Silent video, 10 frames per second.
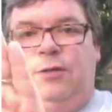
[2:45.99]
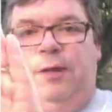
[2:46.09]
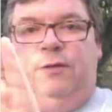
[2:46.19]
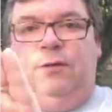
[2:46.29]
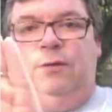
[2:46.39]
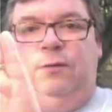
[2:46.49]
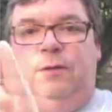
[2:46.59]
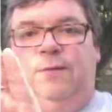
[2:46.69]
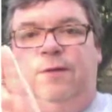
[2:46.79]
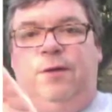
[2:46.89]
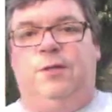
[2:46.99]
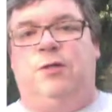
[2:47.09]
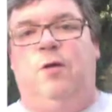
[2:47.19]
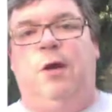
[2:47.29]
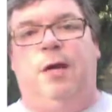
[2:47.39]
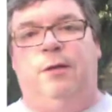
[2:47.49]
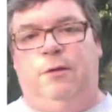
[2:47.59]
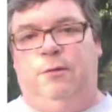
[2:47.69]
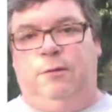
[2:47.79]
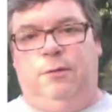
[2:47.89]
So you have two different things going on there.
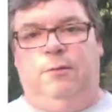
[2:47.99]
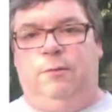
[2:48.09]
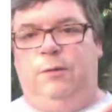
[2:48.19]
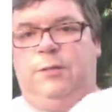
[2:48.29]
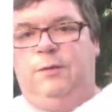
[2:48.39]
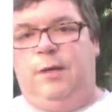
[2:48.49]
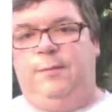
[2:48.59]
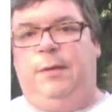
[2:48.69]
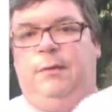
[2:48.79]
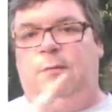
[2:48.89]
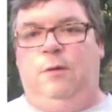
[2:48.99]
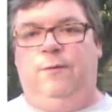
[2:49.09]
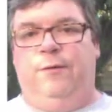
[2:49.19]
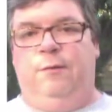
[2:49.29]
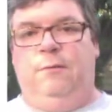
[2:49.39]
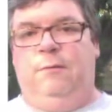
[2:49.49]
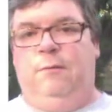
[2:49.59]
You'll see what I mean over.